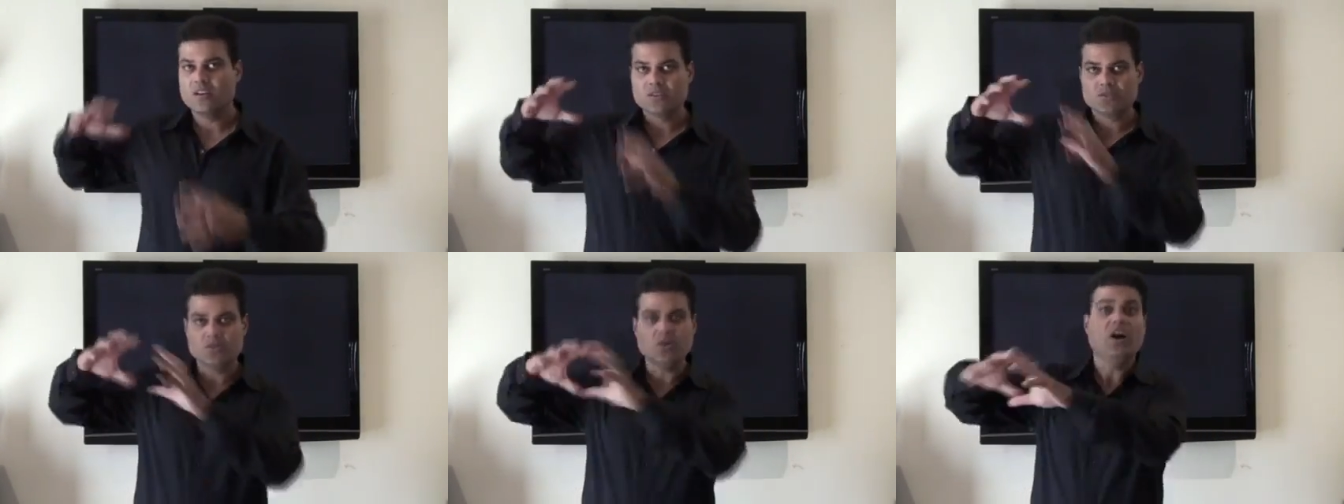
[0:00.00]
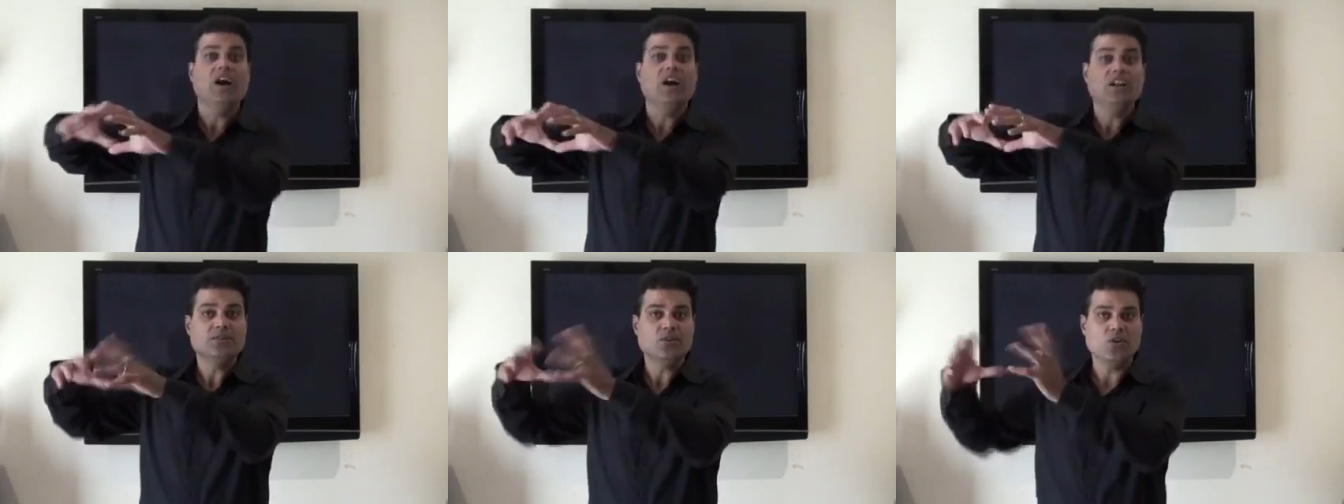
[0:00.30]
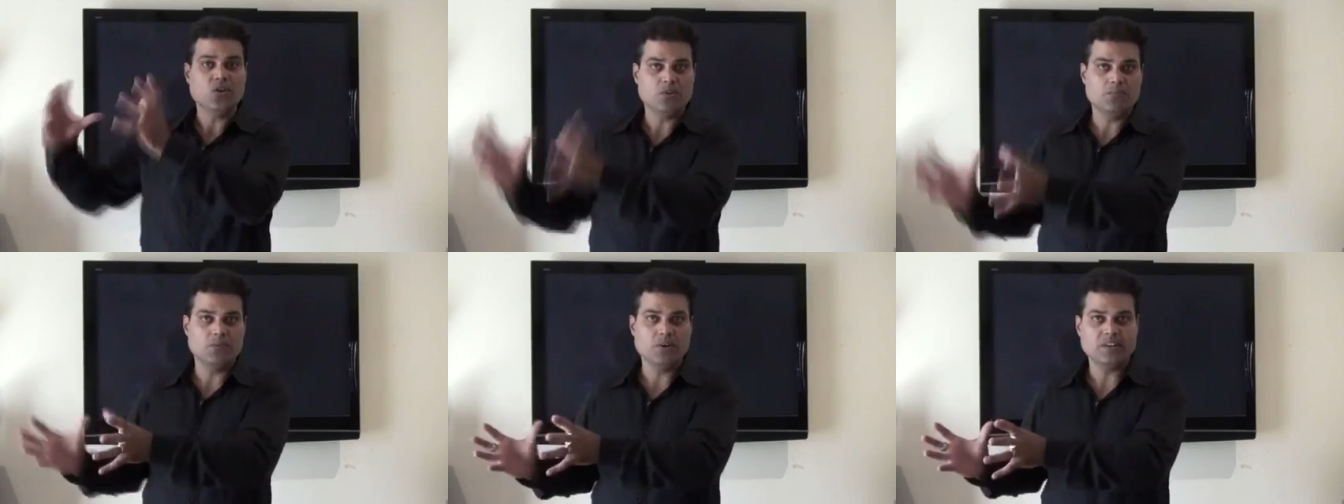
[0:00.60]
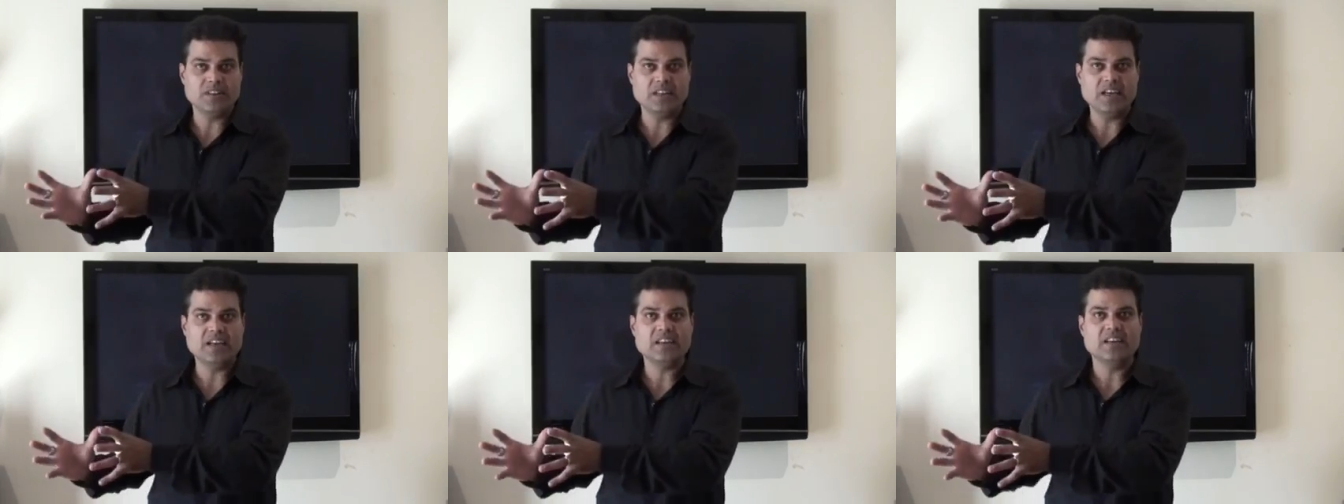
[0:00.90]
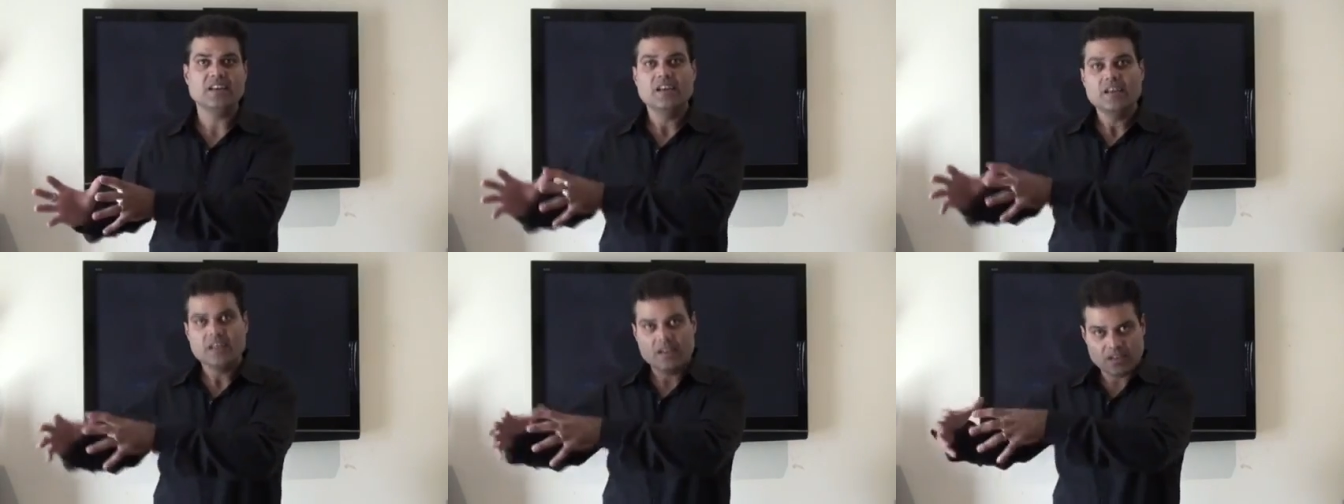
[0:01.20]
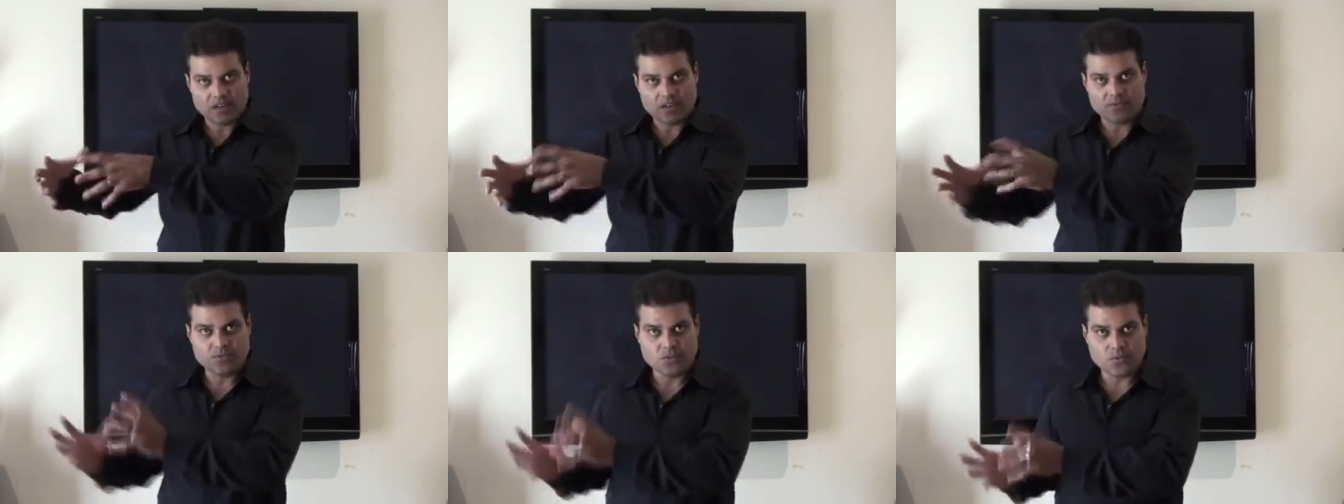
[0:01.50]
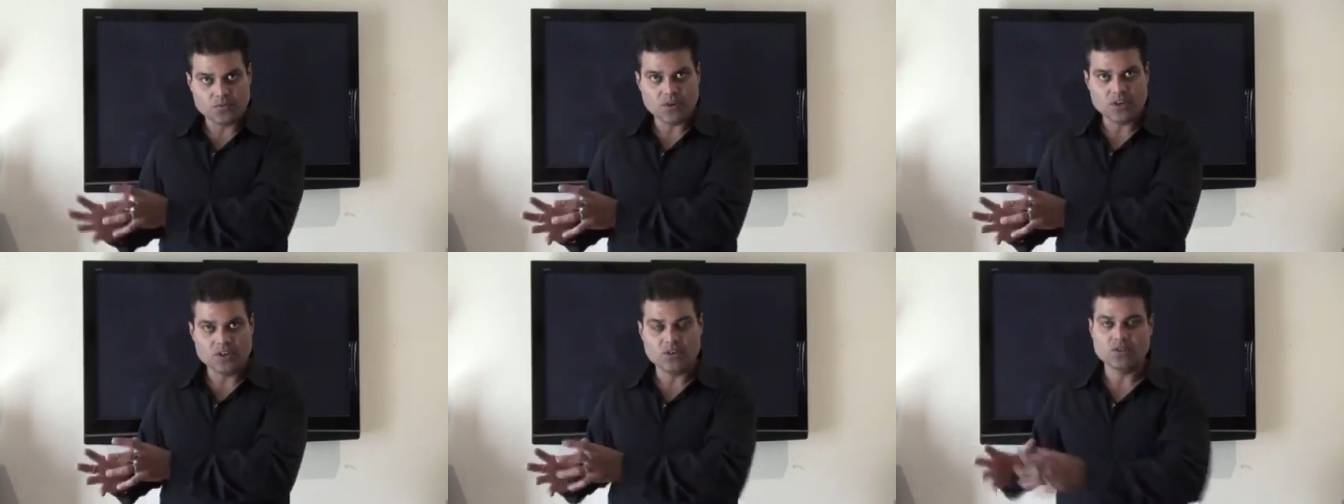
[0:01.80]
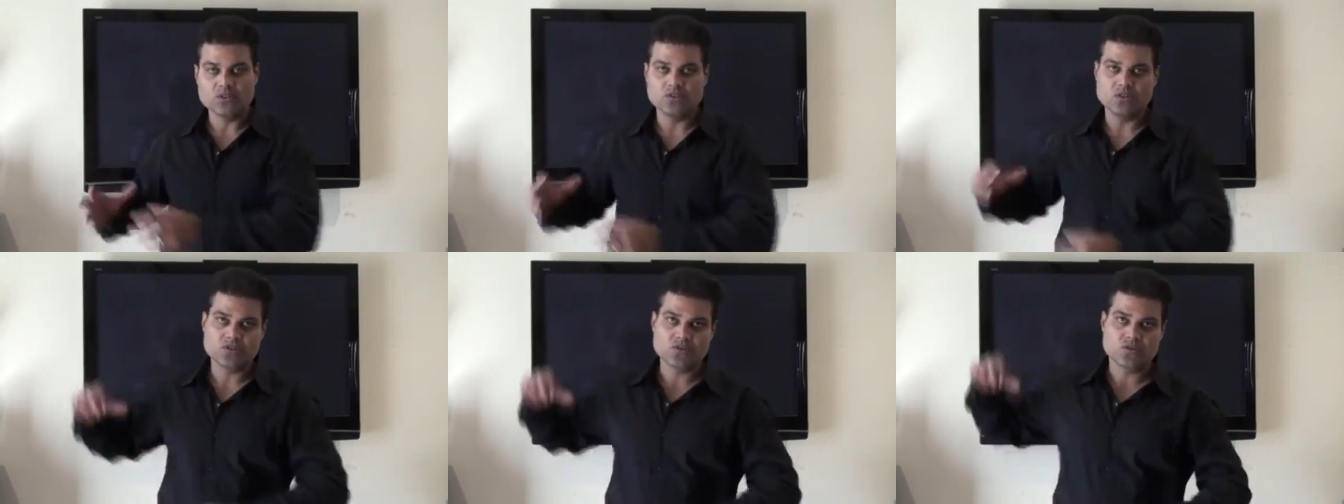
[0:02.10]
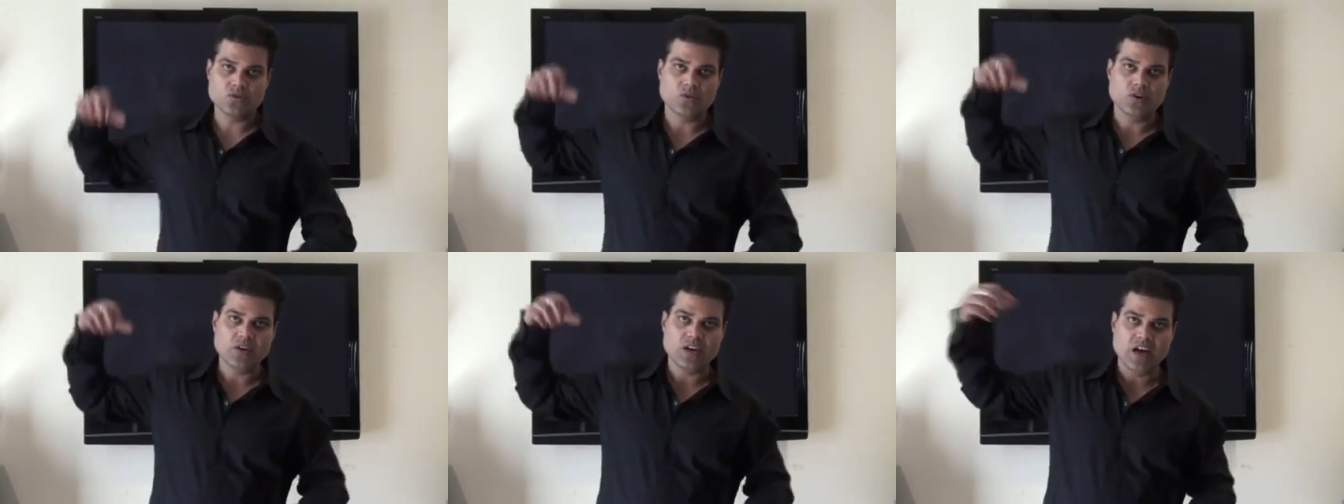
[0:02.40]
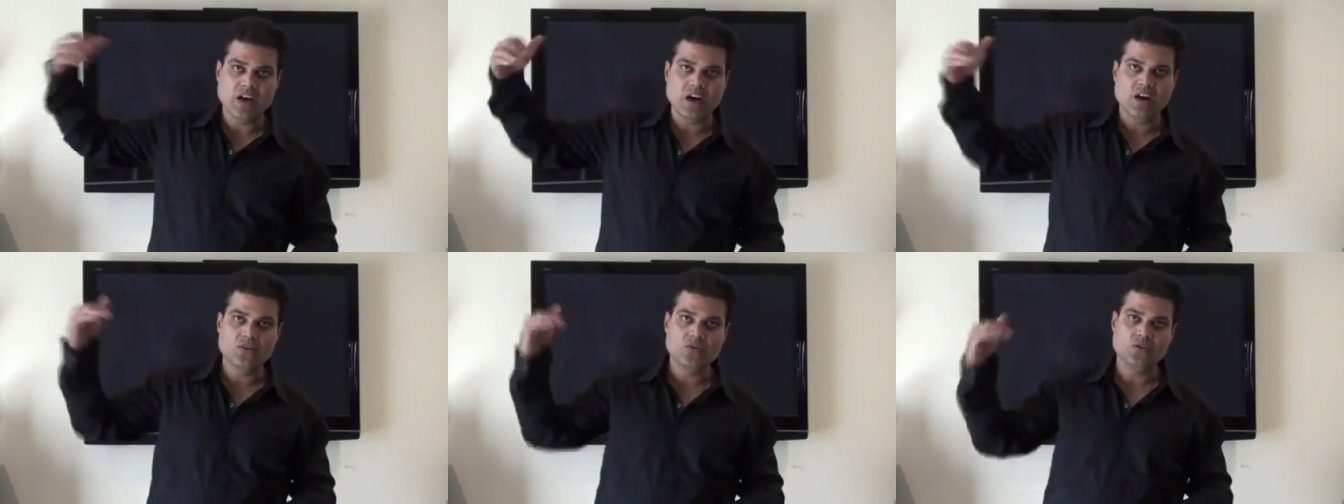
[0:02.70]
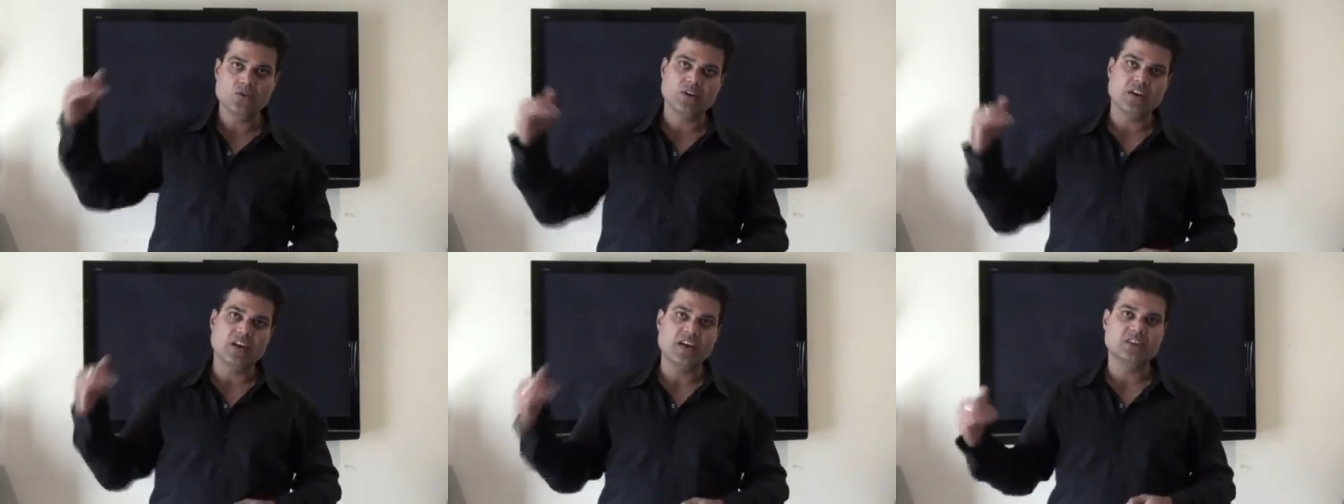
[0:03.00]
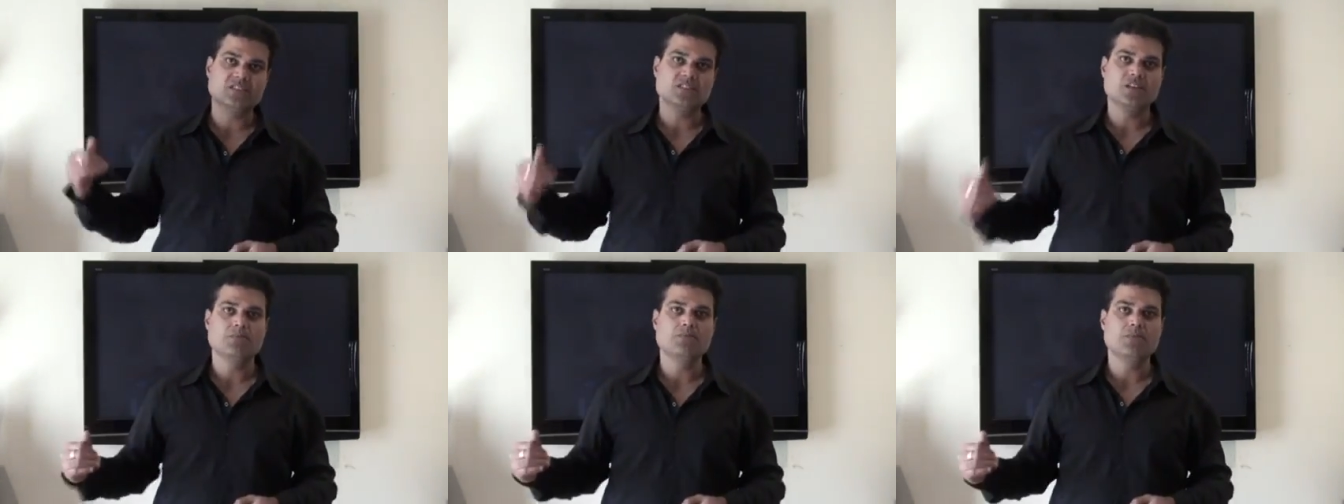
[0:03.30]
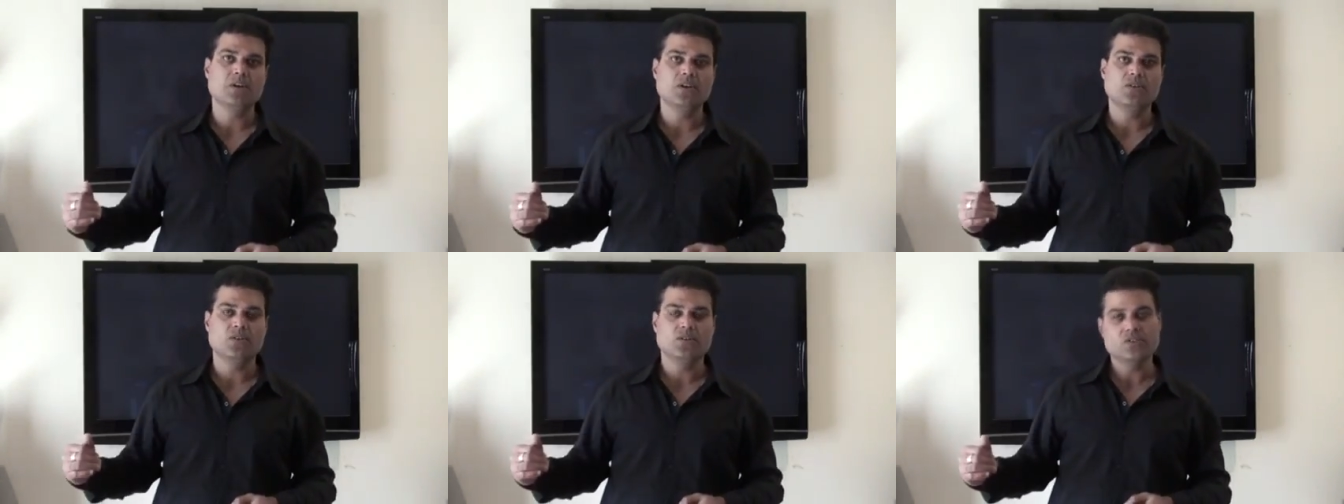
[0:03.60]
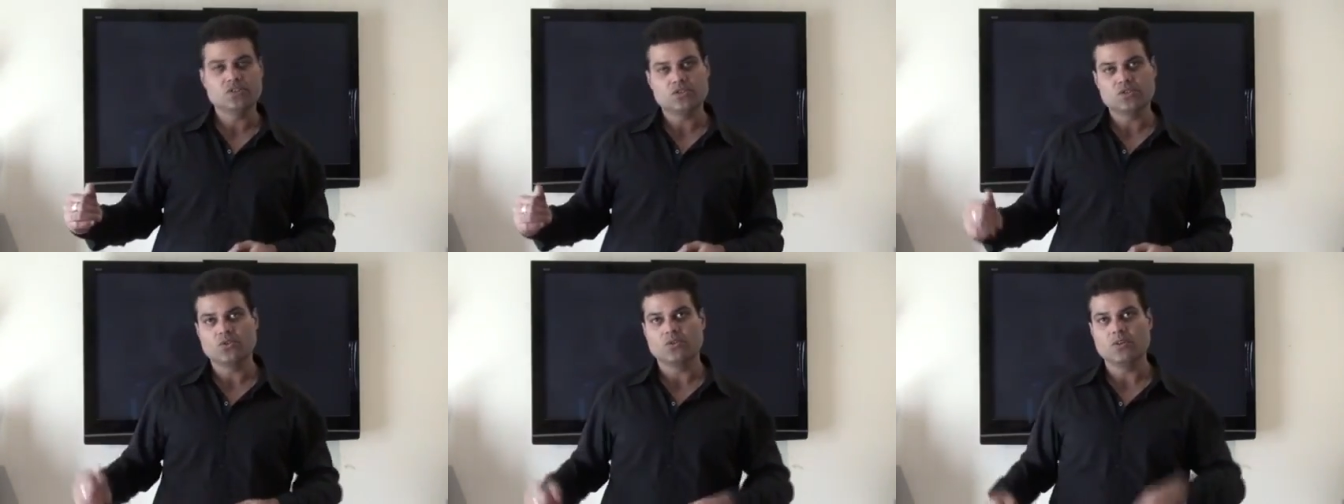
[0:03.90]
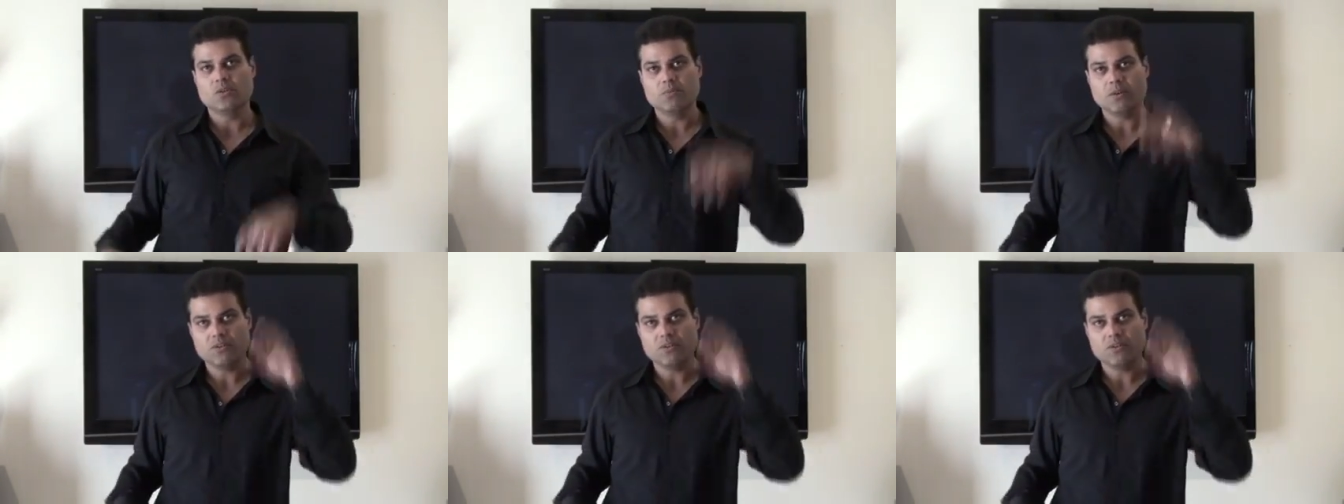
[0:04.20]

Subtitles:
So I'll talk about that in a few videos or so on how you can actually build on your story.